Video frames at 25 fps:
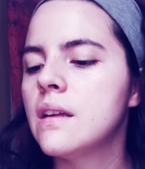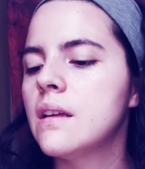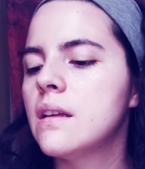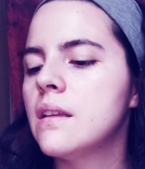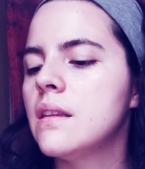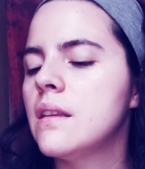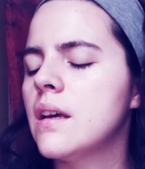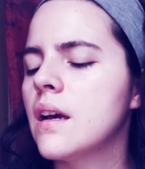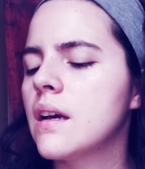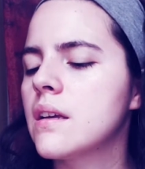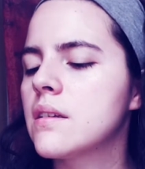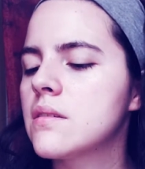
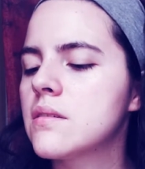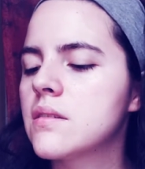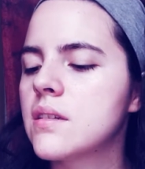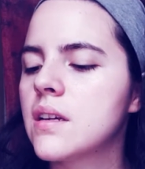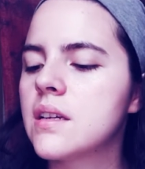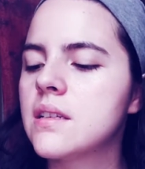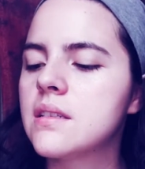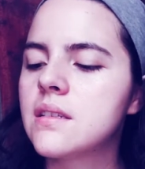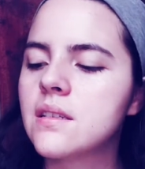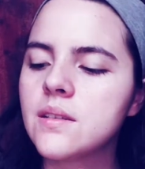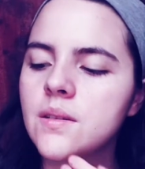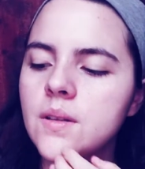The
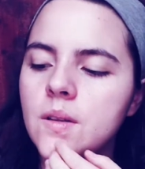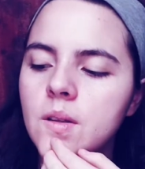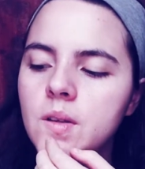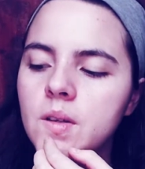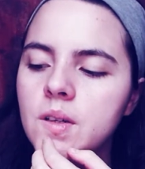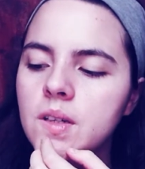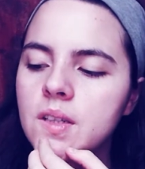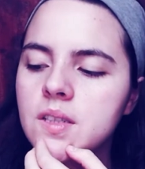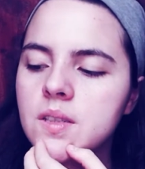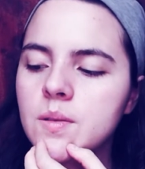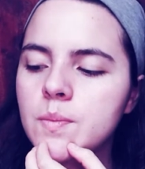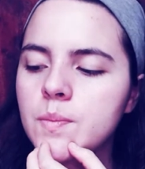exercise is in
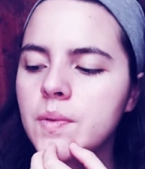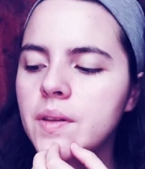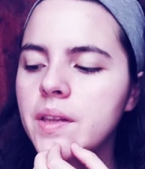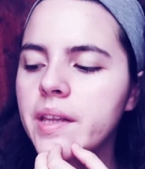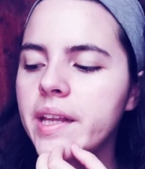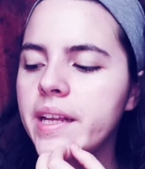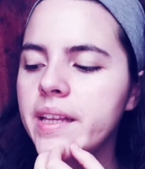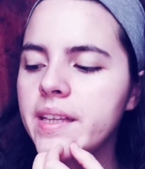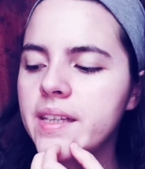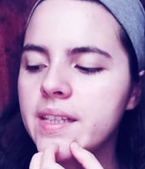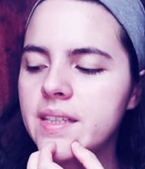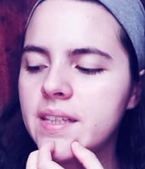learning to
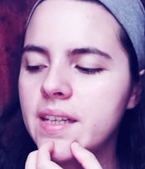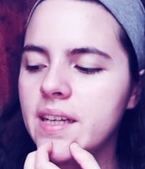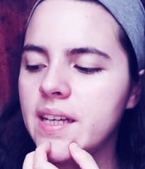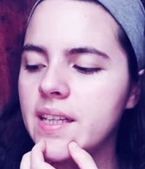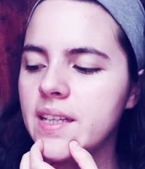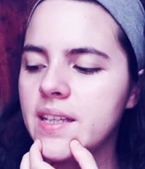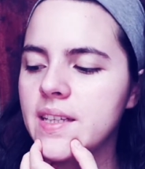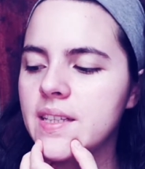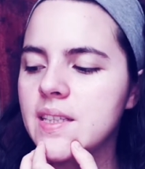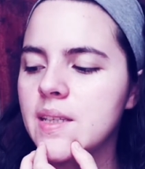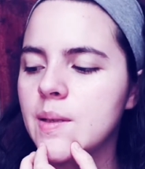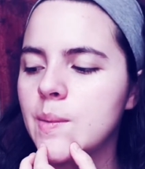politely say
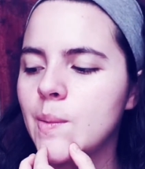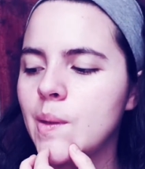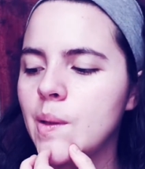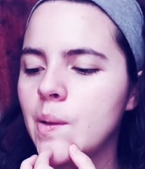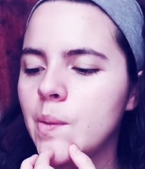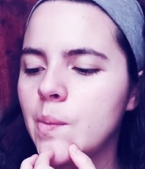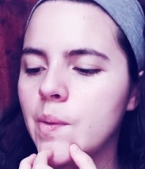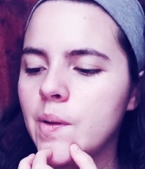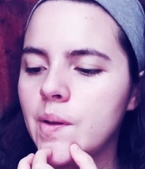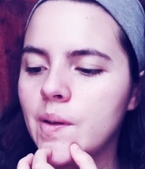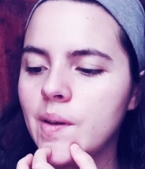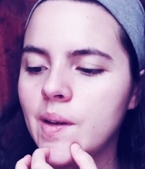that something
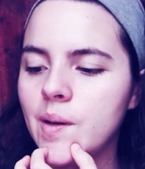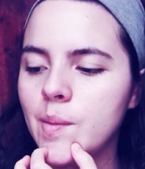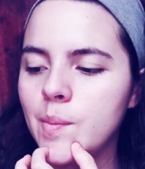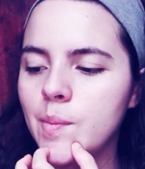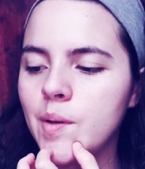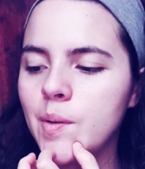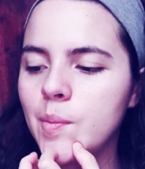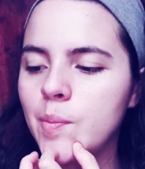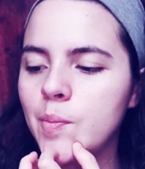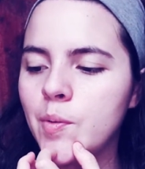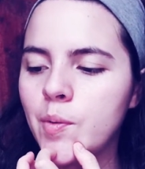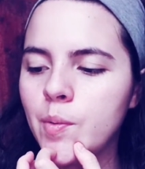would not be
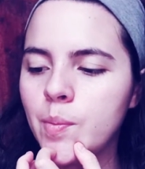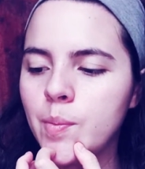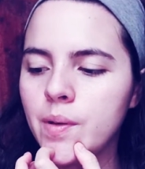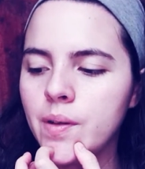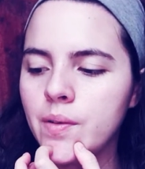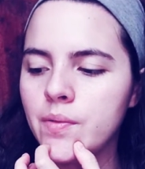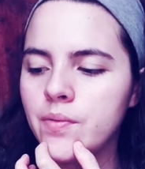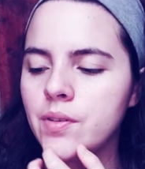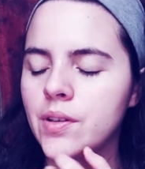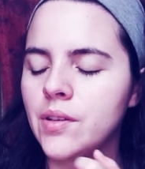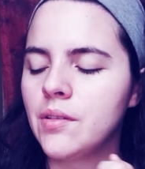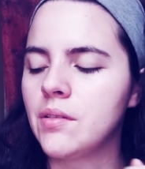
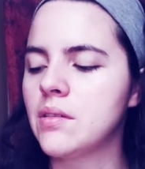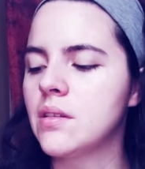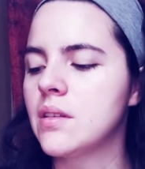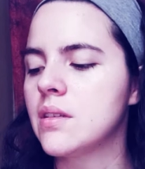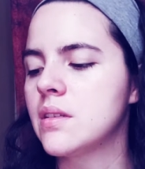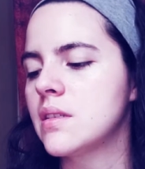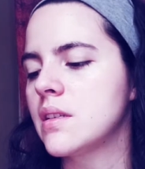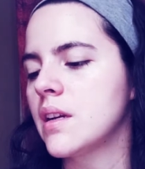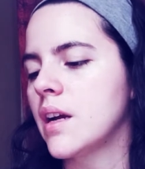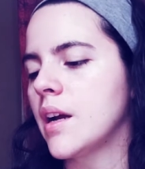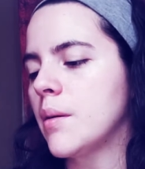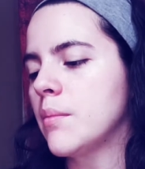appropriate for you at
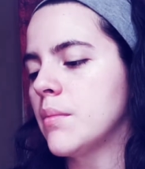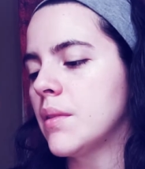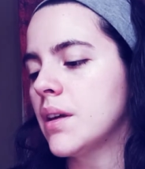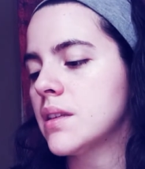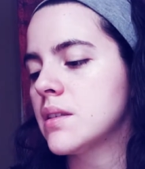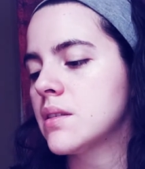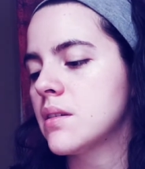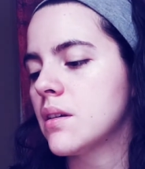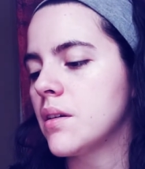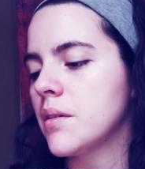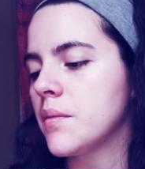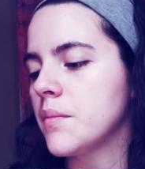this time.
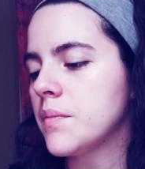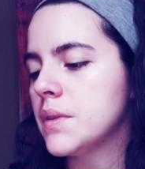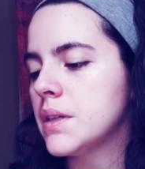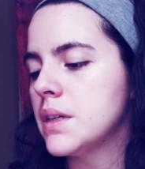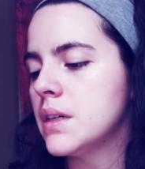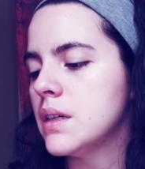That's all.